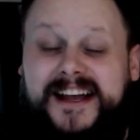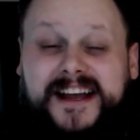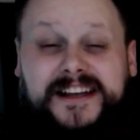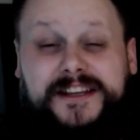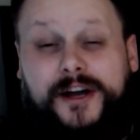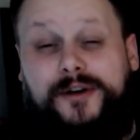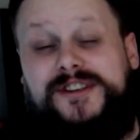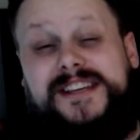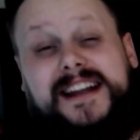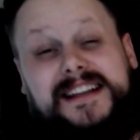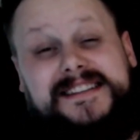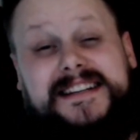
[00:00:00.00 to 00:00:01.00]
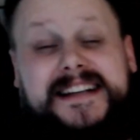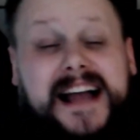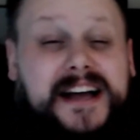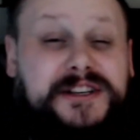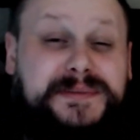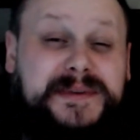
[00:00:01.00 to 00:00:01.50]
Yo, shout out to the
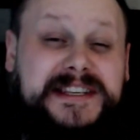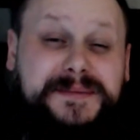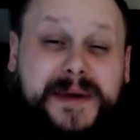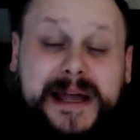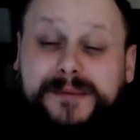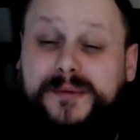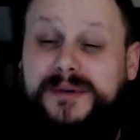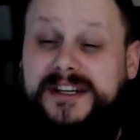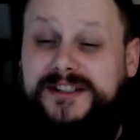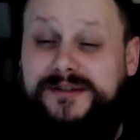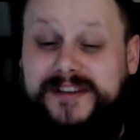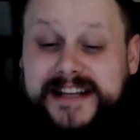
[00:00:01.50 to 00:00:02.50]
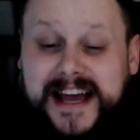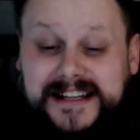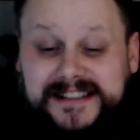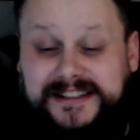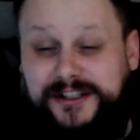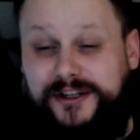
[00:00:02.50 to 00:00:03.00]
guy who's been spamming me to
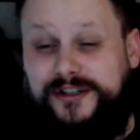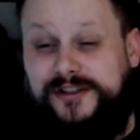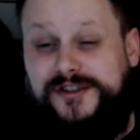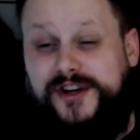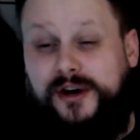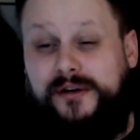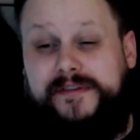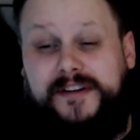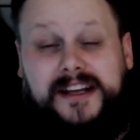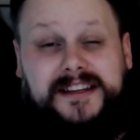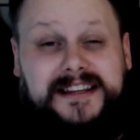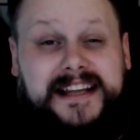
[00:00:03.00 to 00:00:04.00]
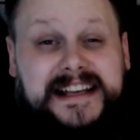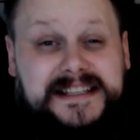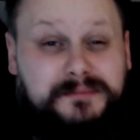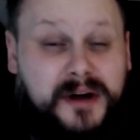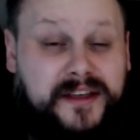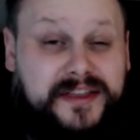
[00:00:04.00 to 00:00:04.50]
react to Lyrical Joe for like the last
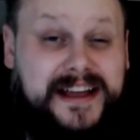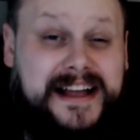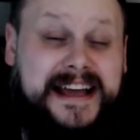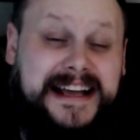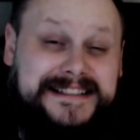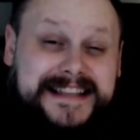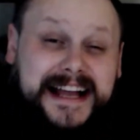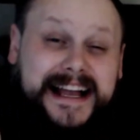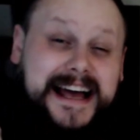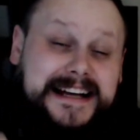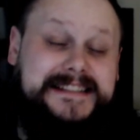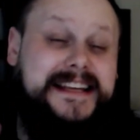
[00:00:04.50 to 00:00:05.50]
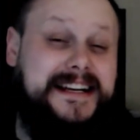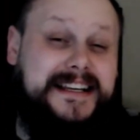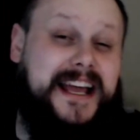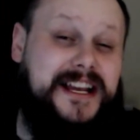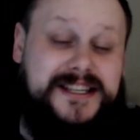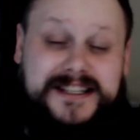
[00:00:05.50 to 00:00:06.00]
month. It's that kind of
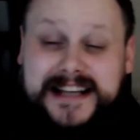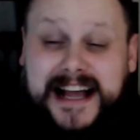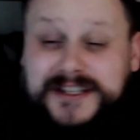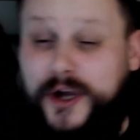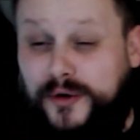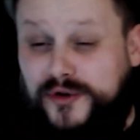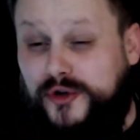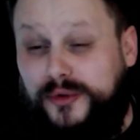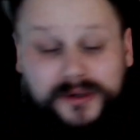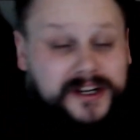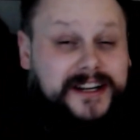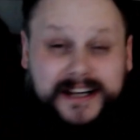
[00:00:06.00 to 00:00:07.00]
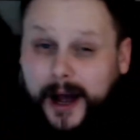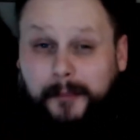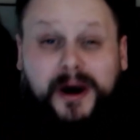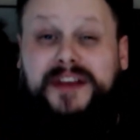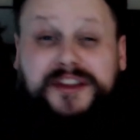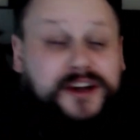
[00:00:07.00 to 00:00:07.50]
dedication. I told you a
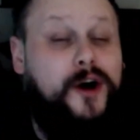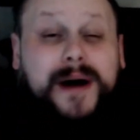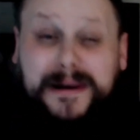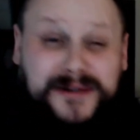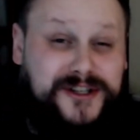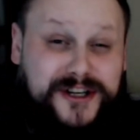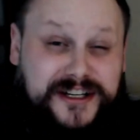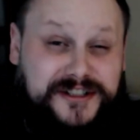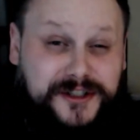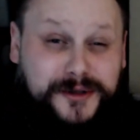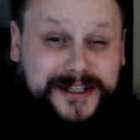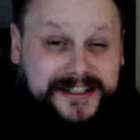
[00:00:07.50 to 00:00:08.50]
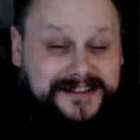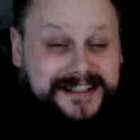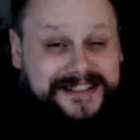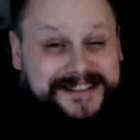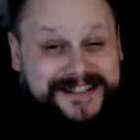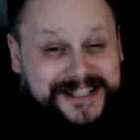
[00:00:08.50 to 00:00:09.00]
month ago I was going to do it
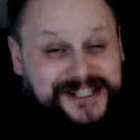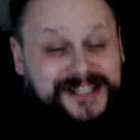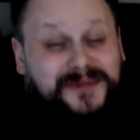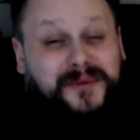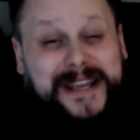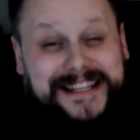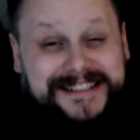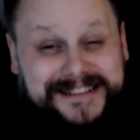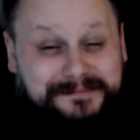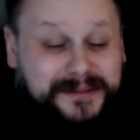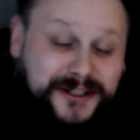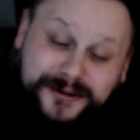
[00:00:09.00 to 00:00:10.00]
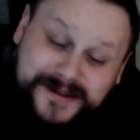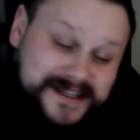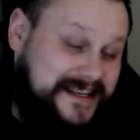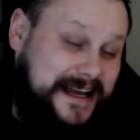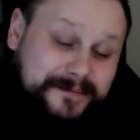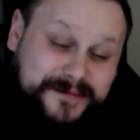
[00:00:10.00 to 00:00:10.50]
to just wait, but you
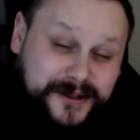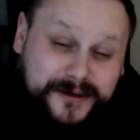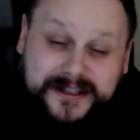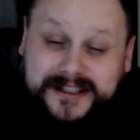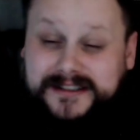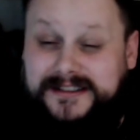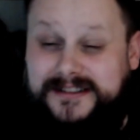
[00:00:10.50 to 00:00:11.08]
just kept doing it.